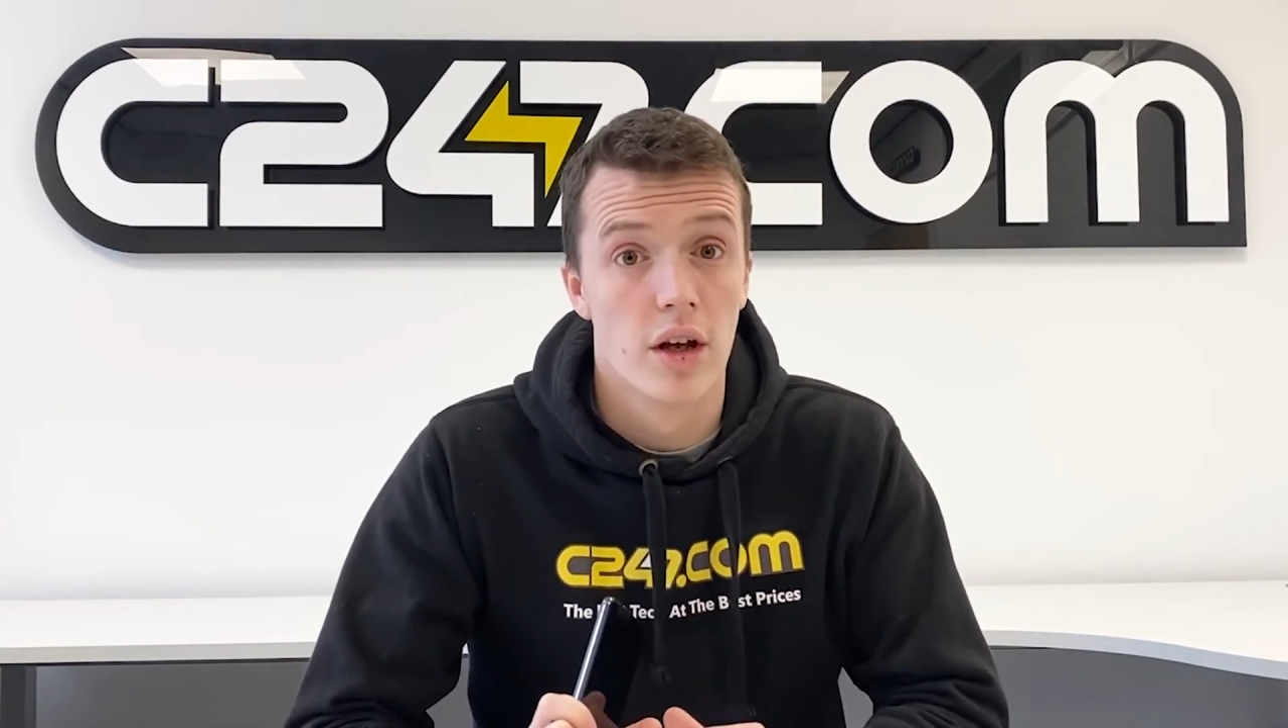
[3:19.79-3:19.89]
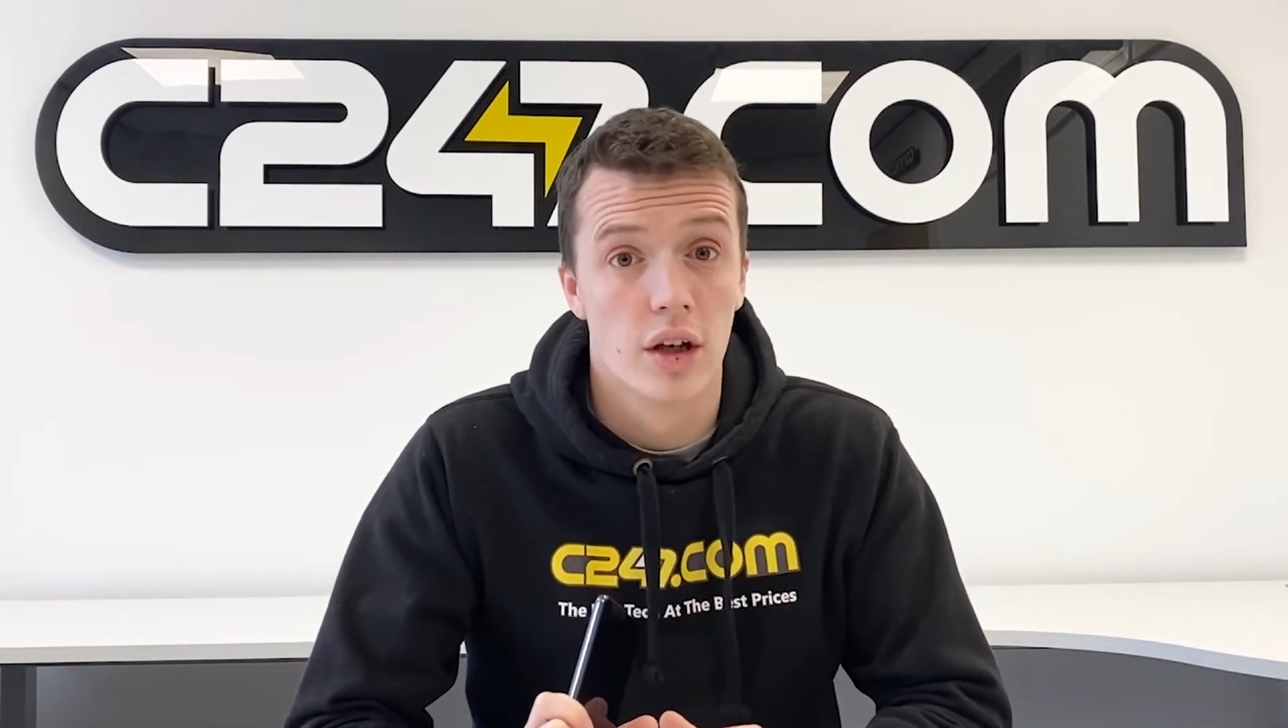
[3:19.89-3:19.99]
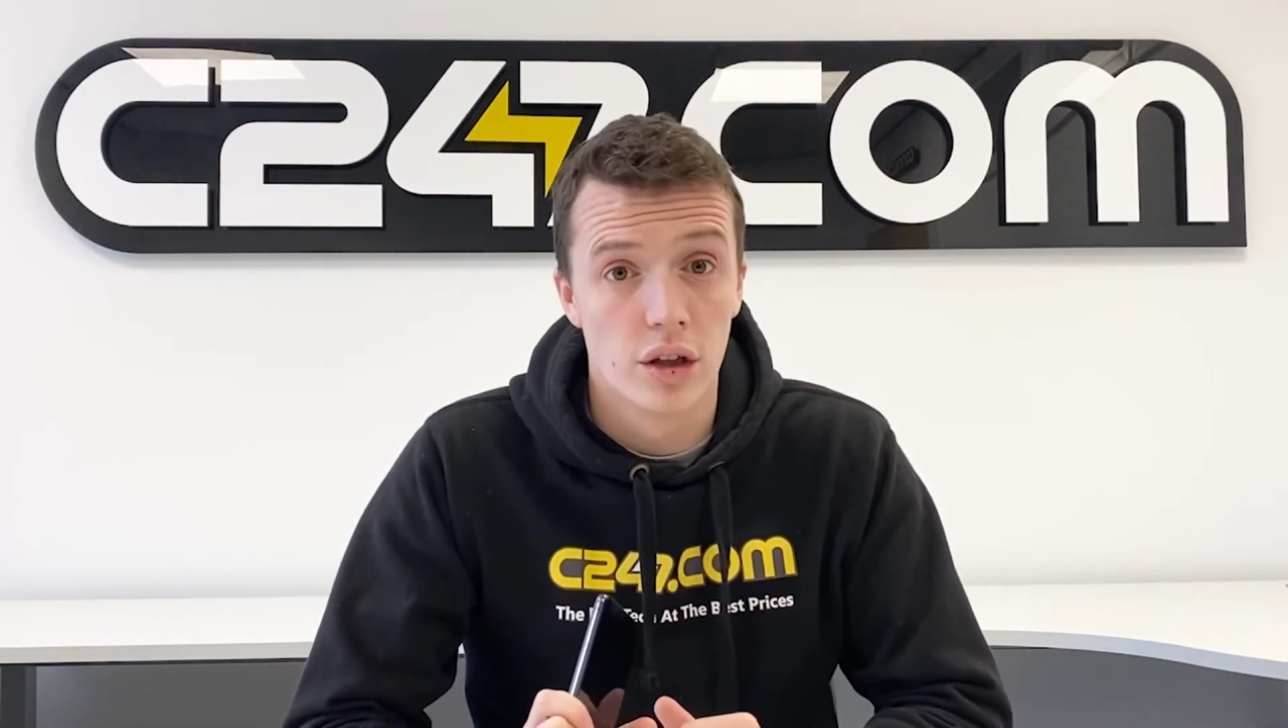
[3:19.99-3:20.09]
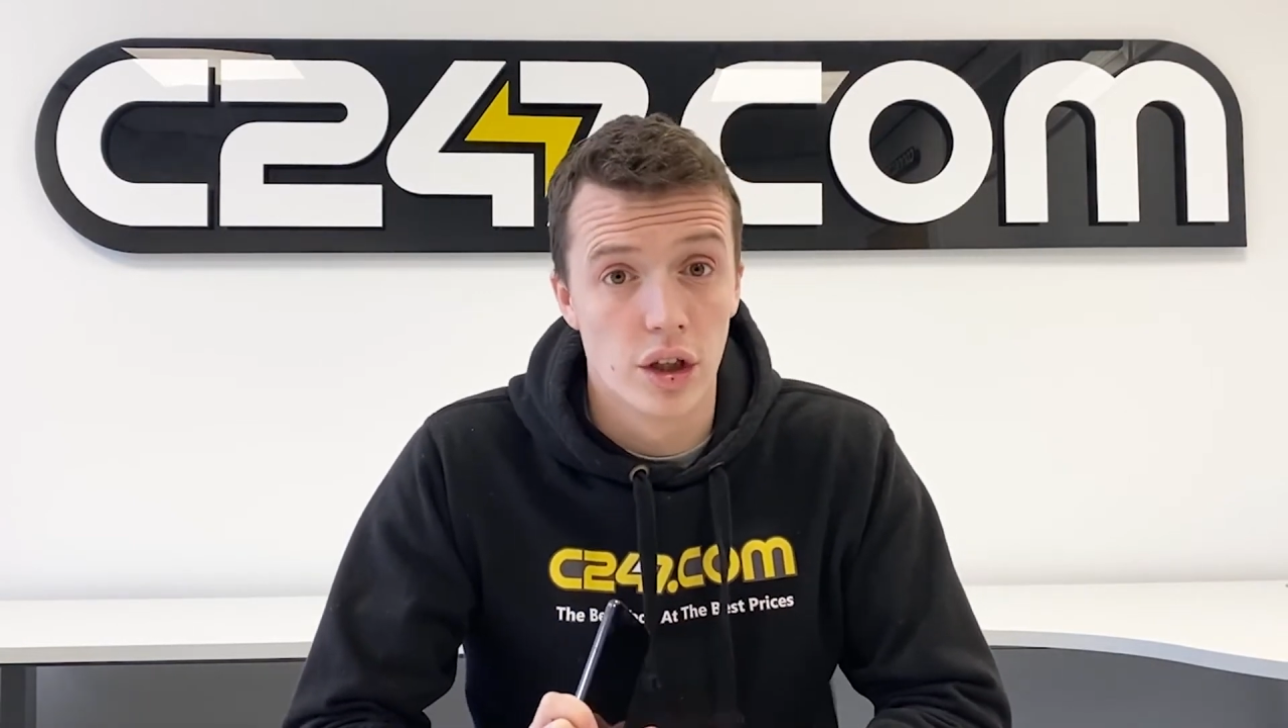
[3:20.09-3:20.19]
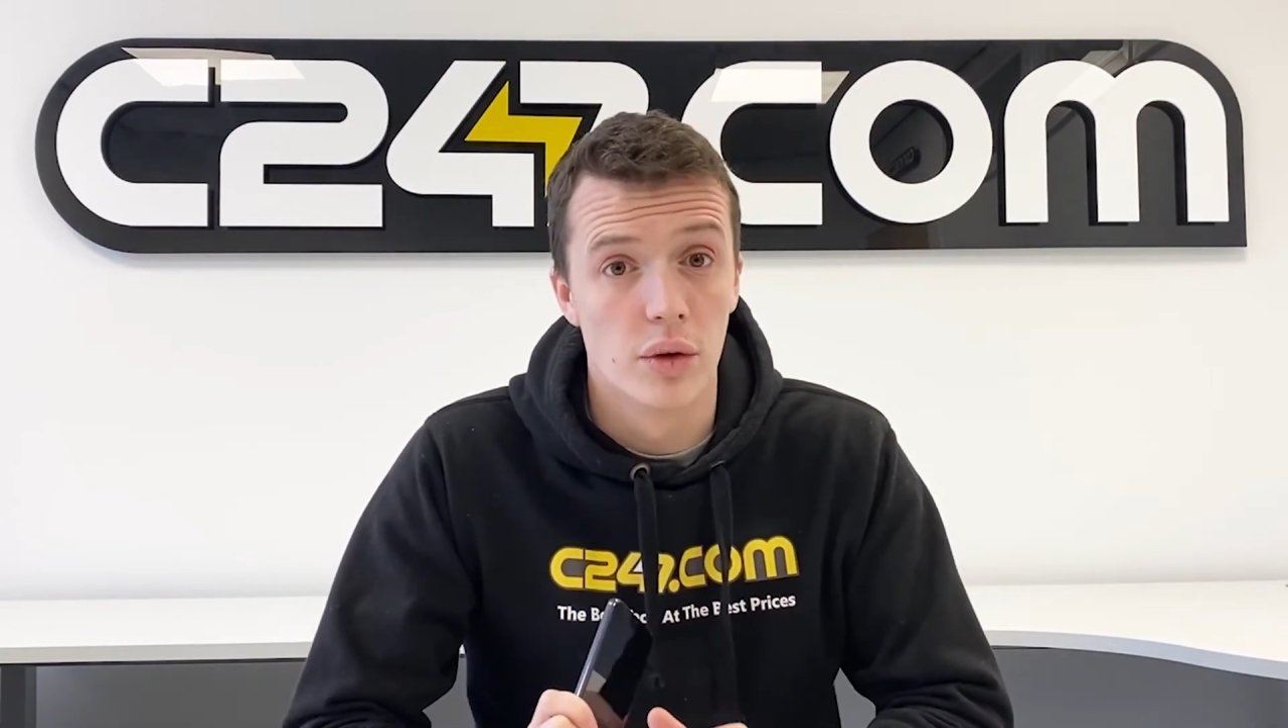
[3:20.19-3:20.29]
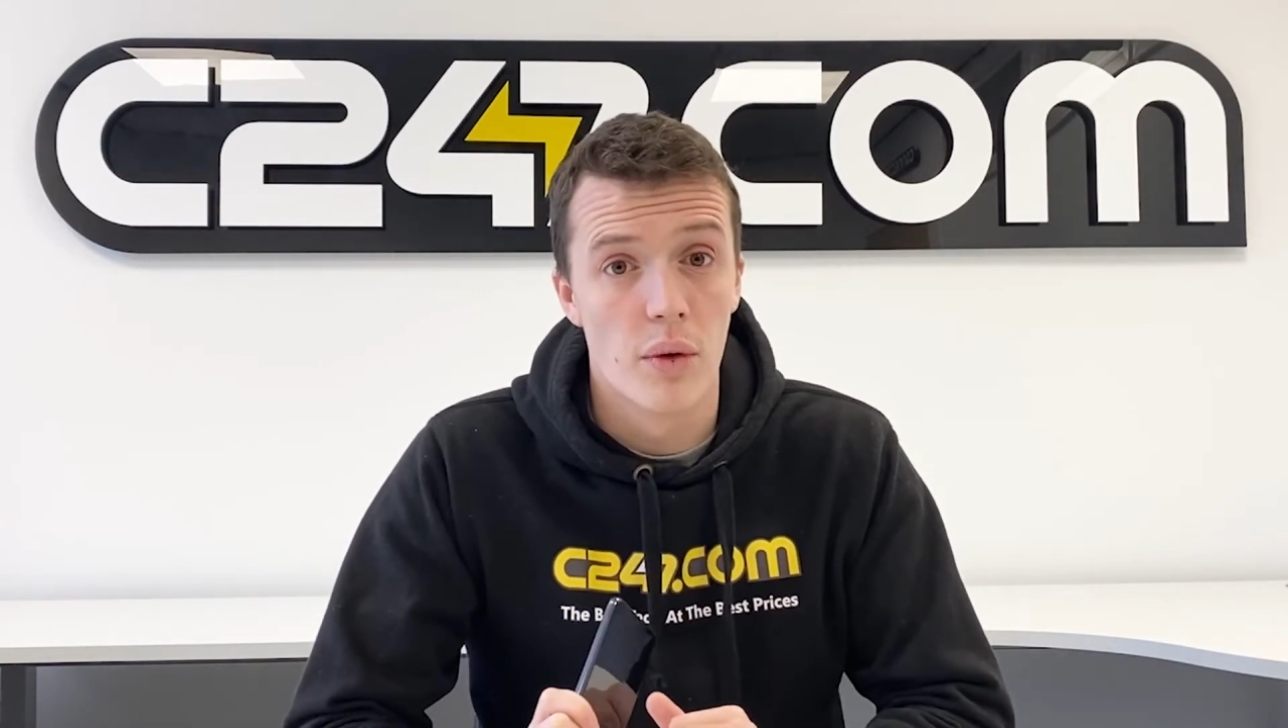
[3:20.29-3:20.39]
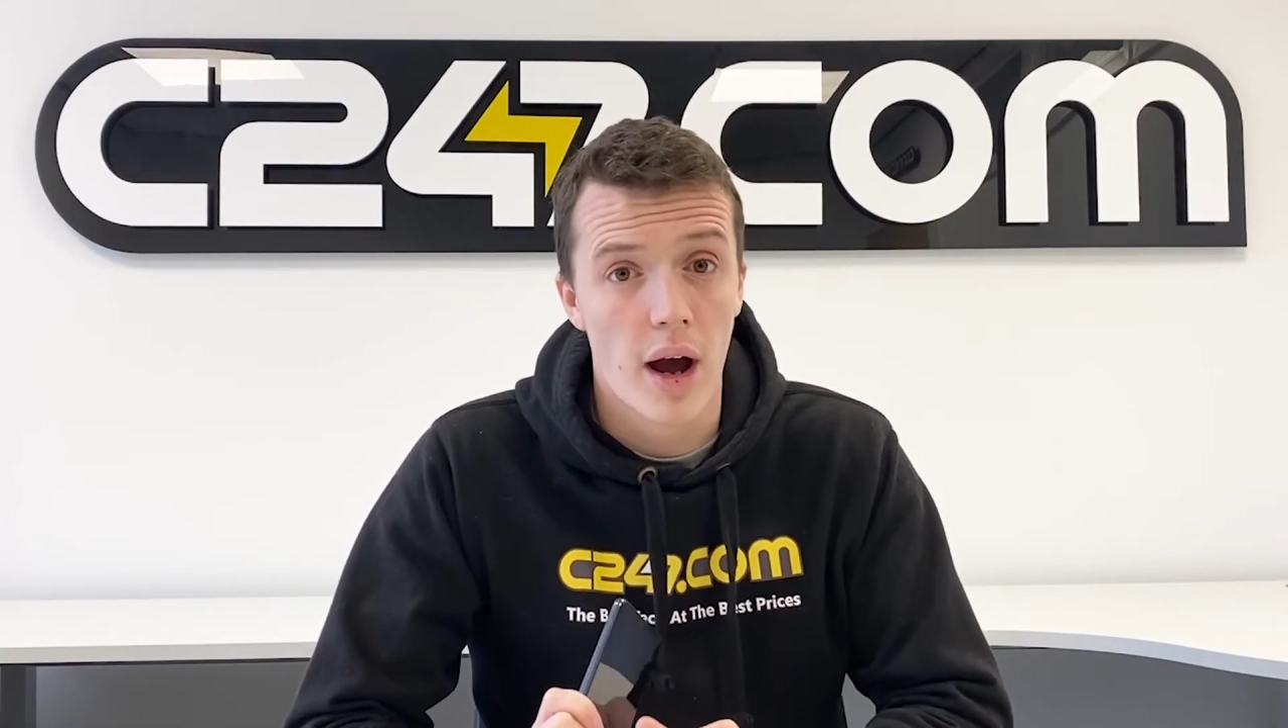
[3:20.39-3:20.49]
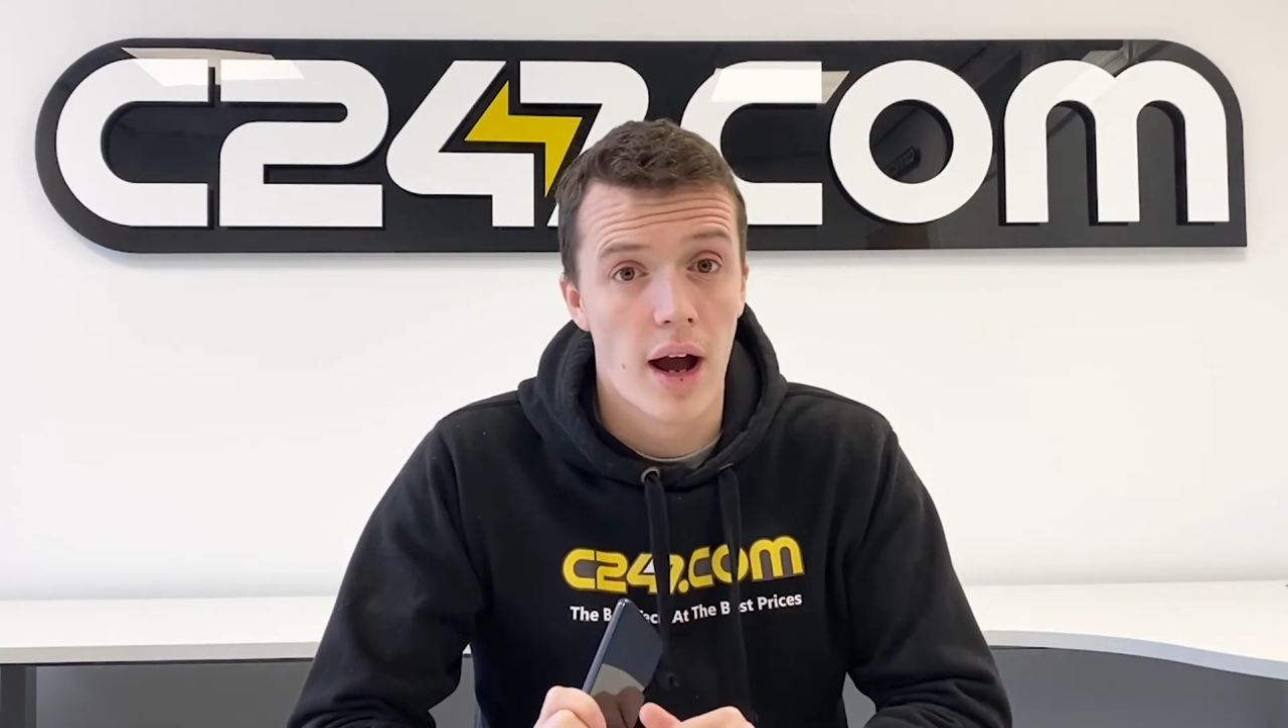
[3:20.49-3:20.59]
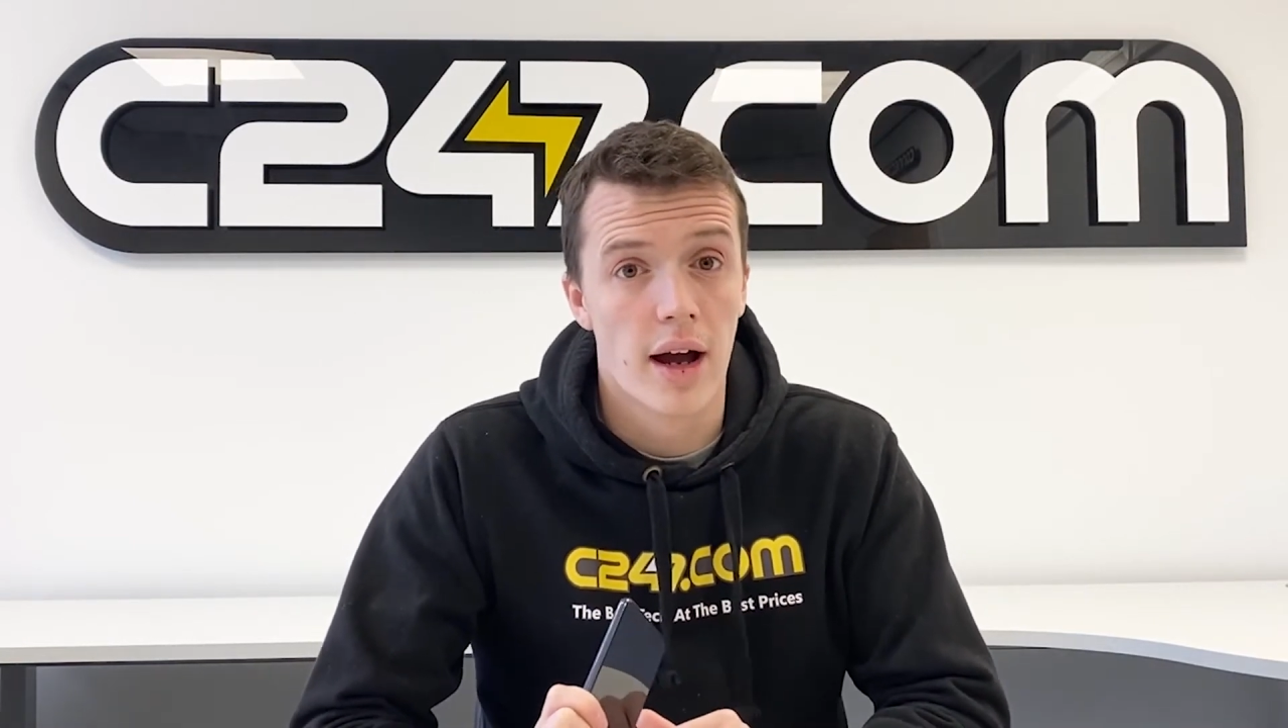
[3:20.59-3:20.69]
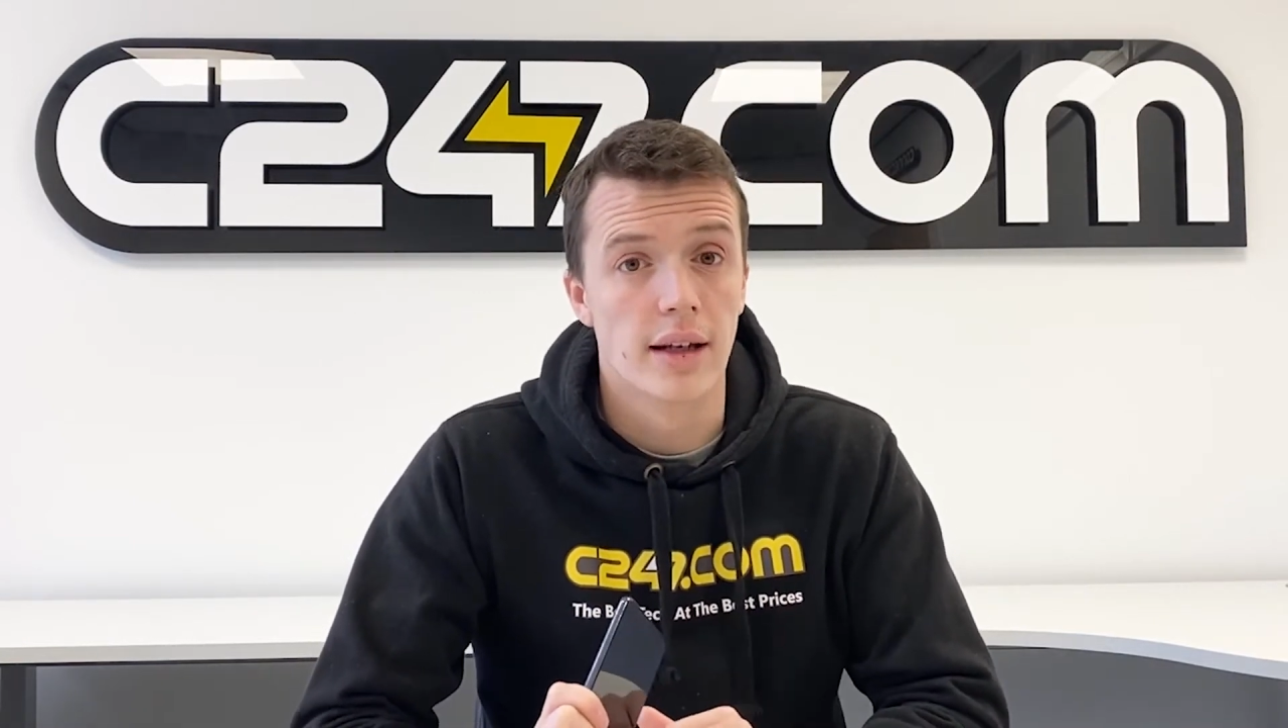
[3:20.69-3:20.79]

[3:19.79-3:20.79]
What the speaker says: UI.